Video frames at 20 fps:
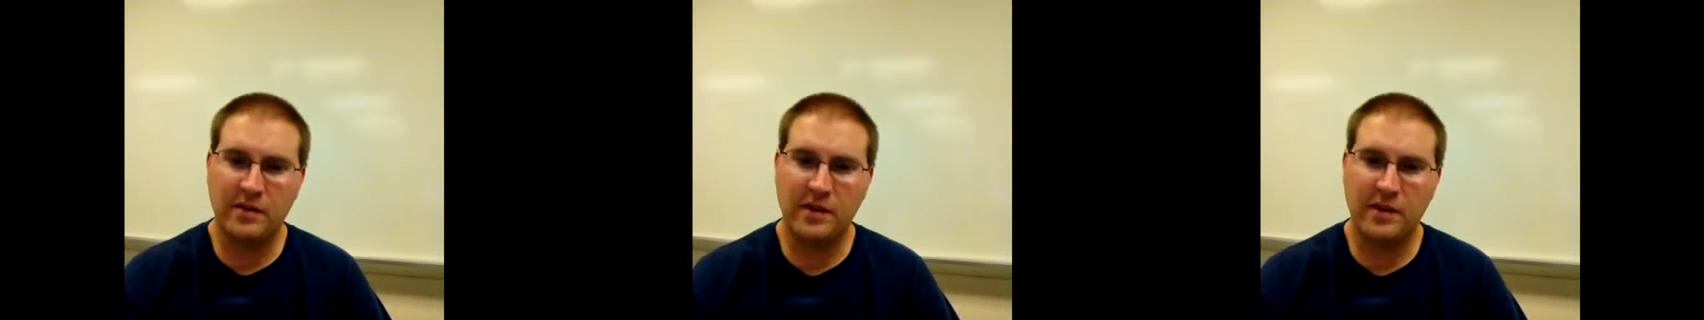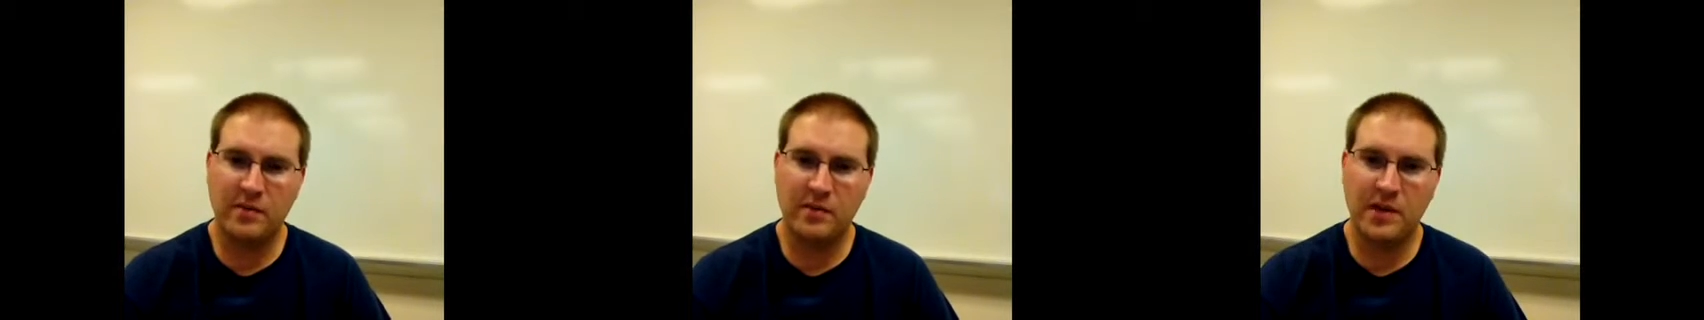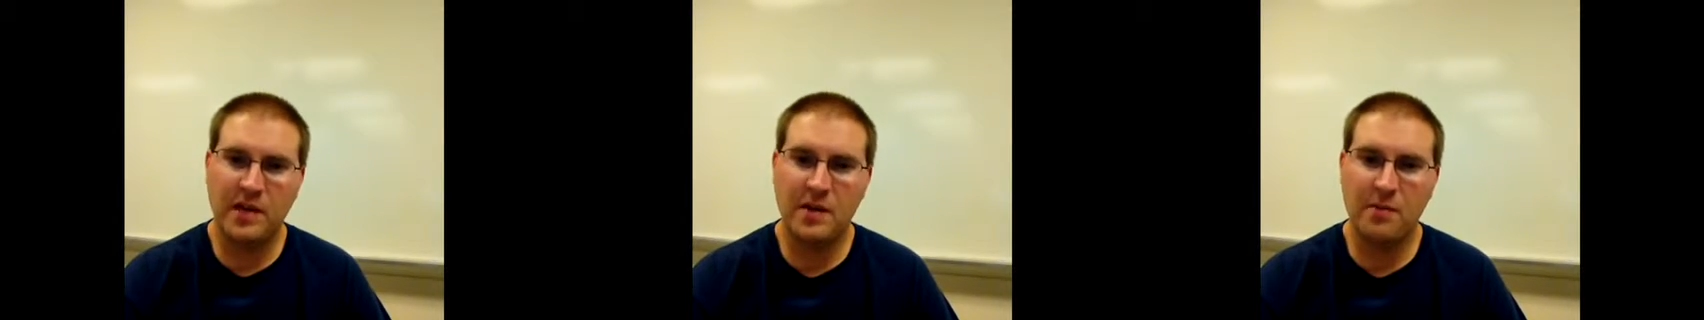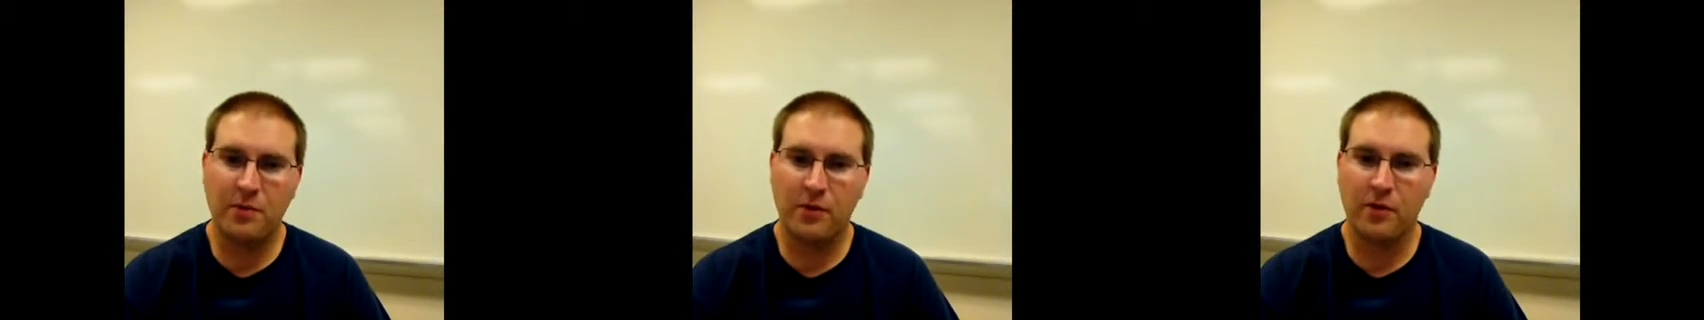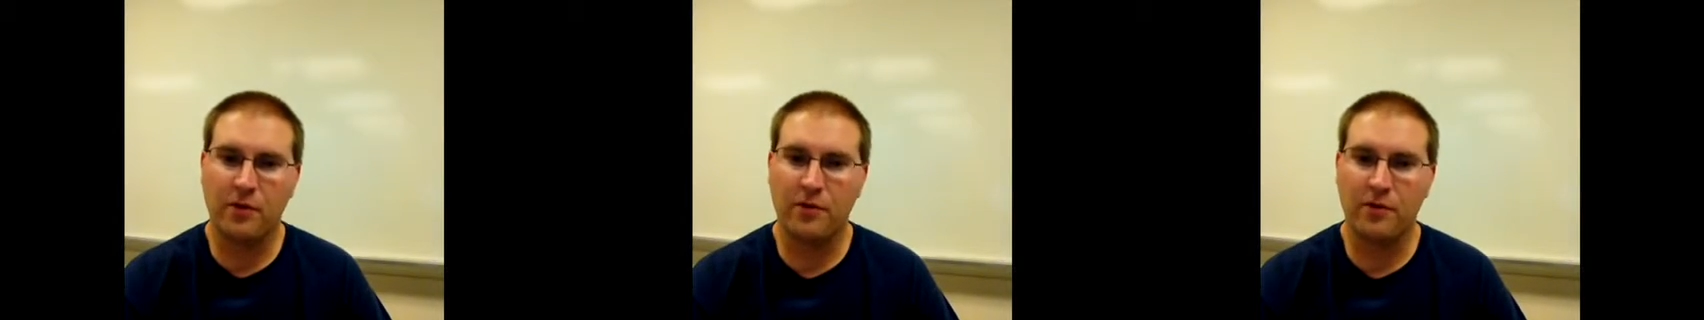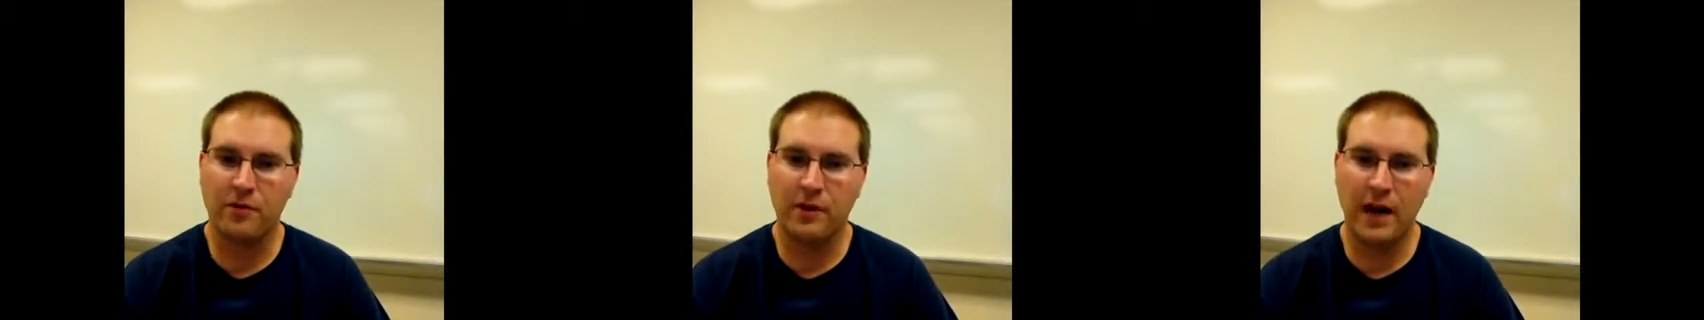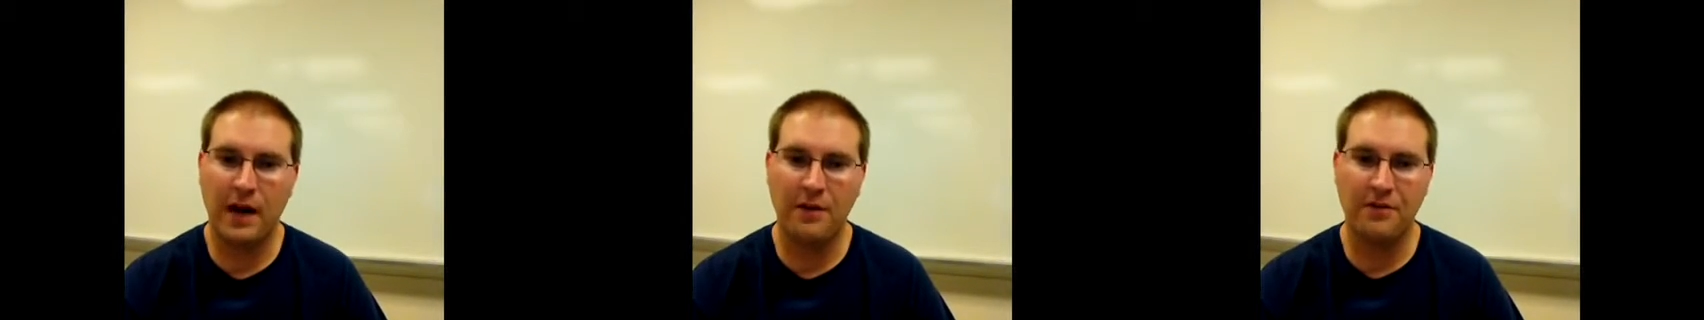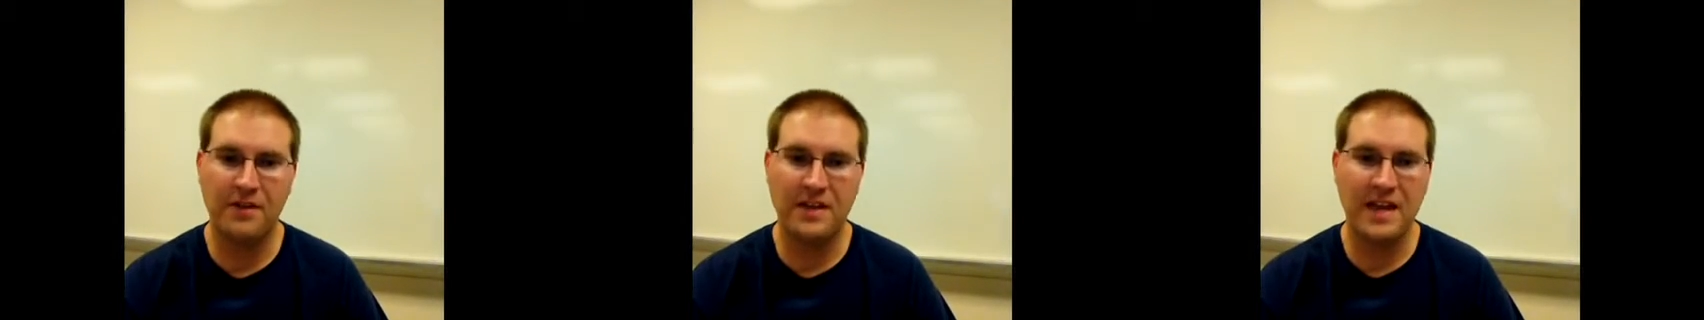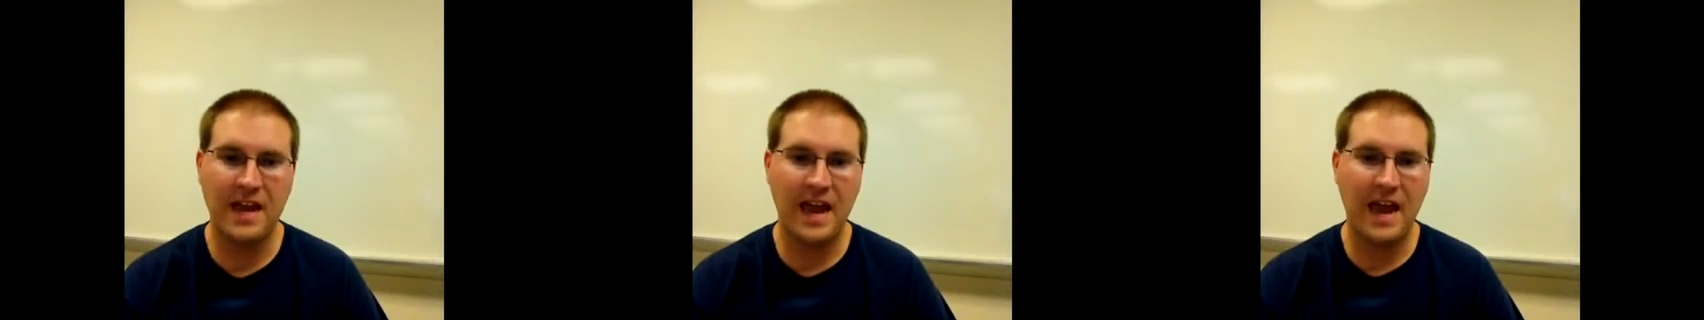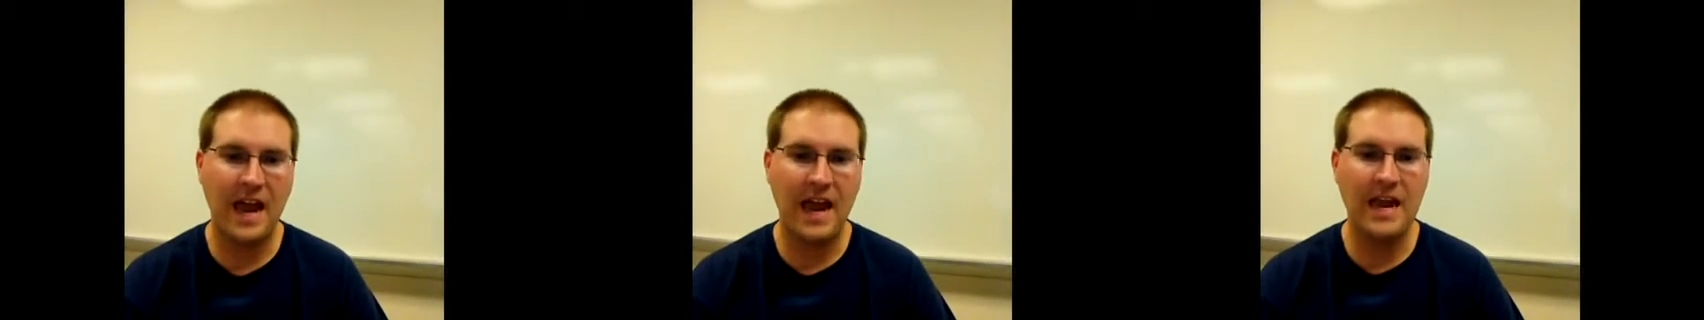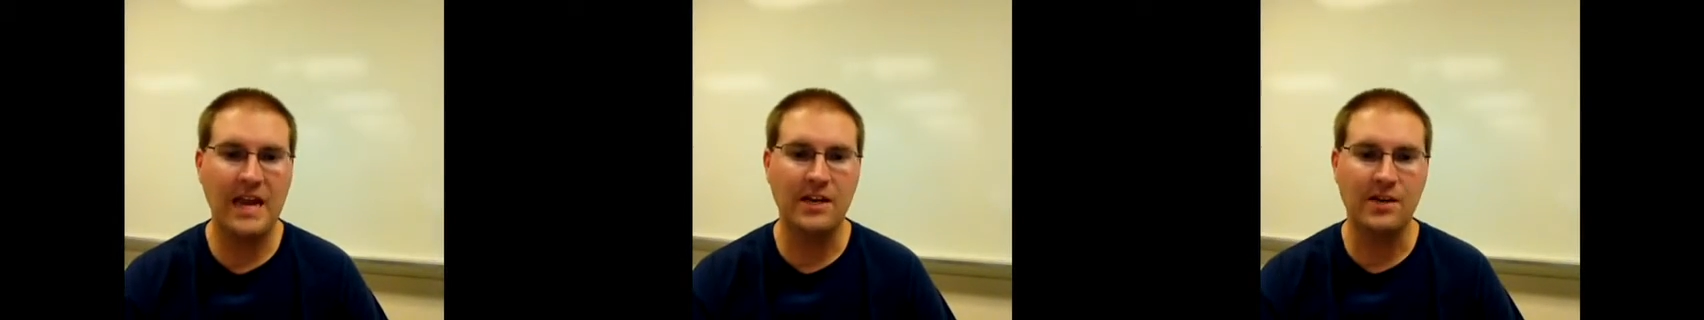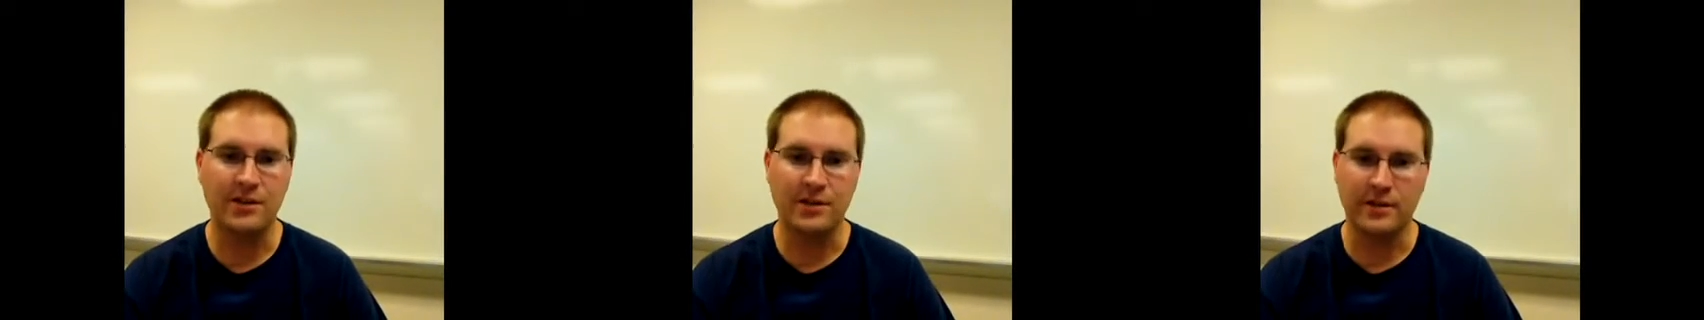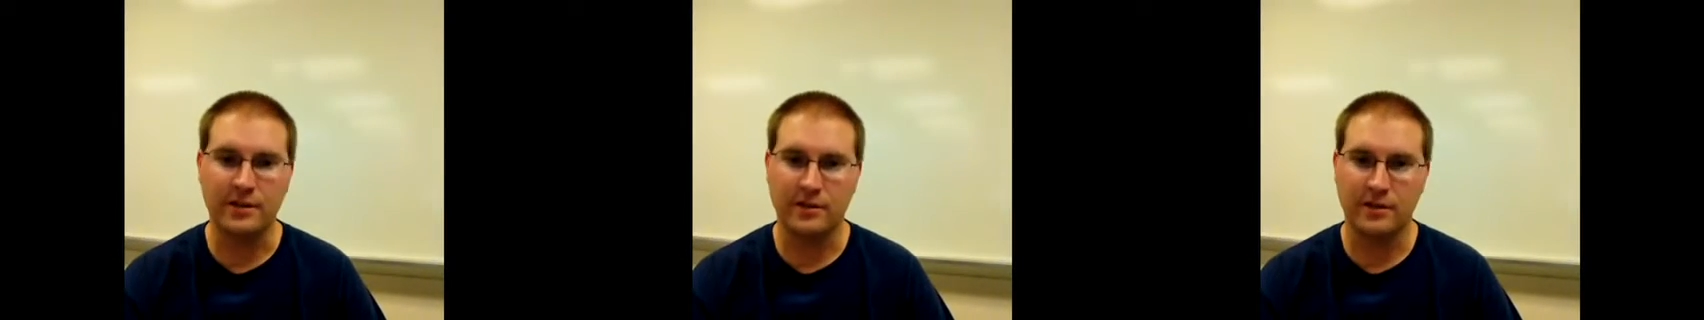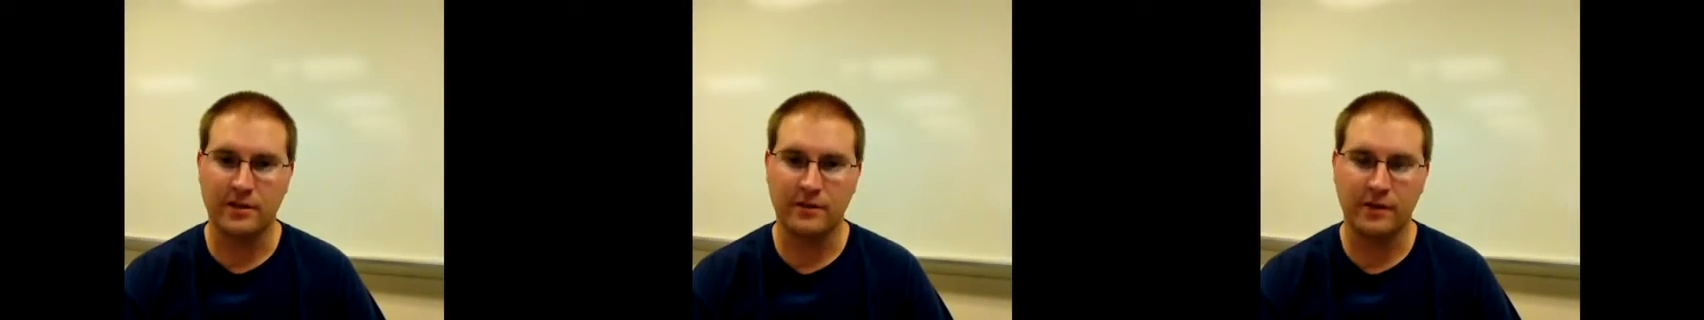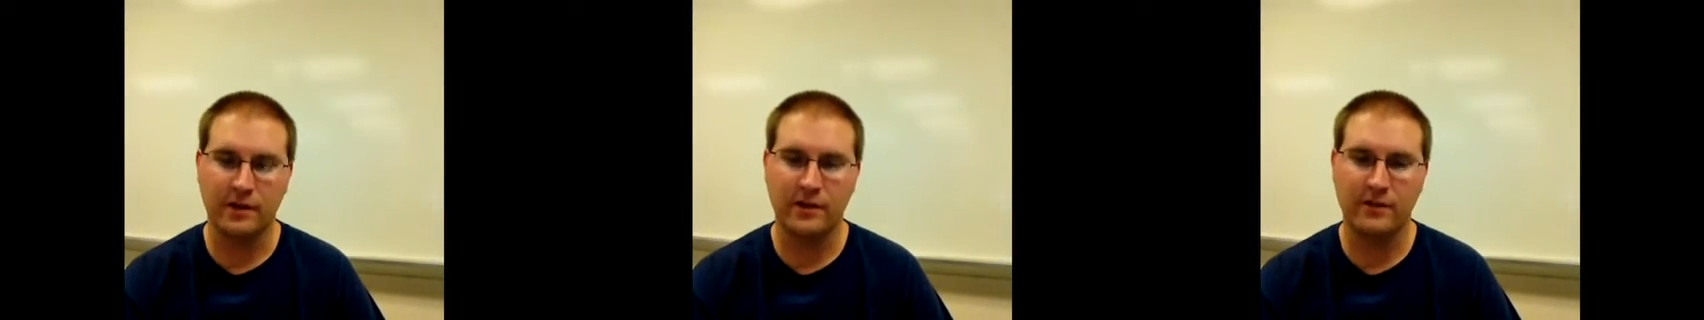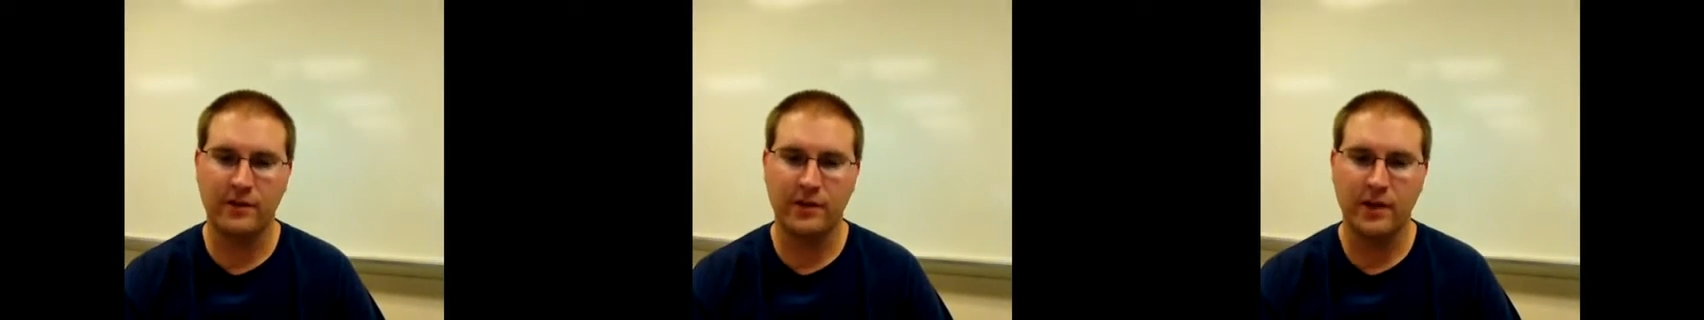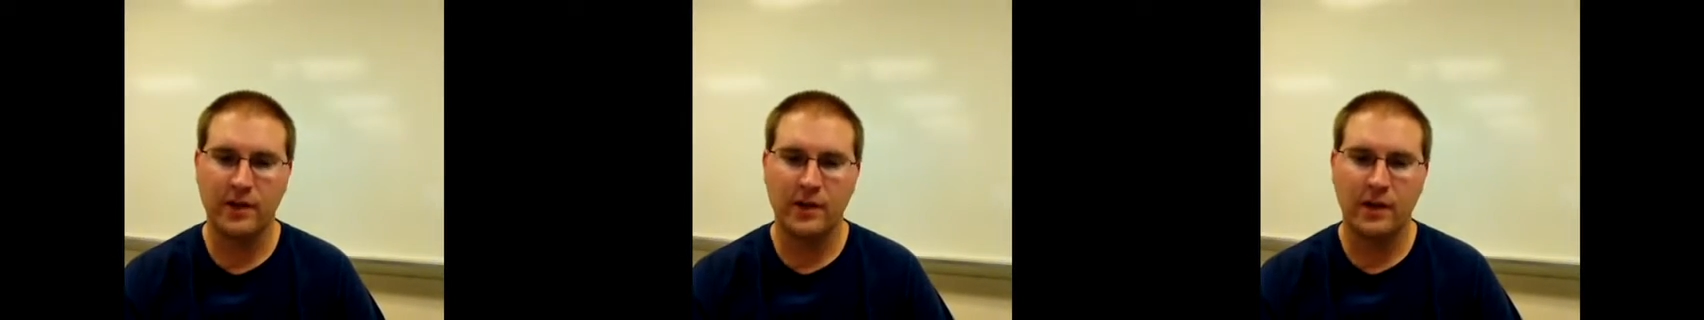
that people throughout the ages of, of,